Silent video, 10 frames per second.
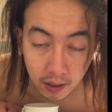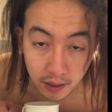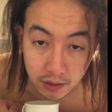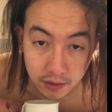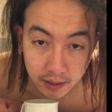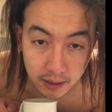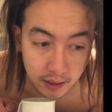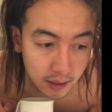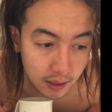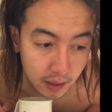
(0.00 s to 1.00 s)
Yesterday,
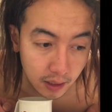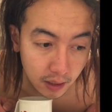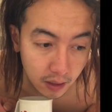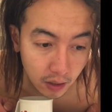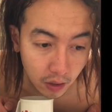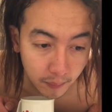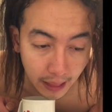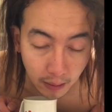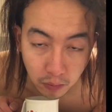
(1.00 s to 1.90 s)
um, I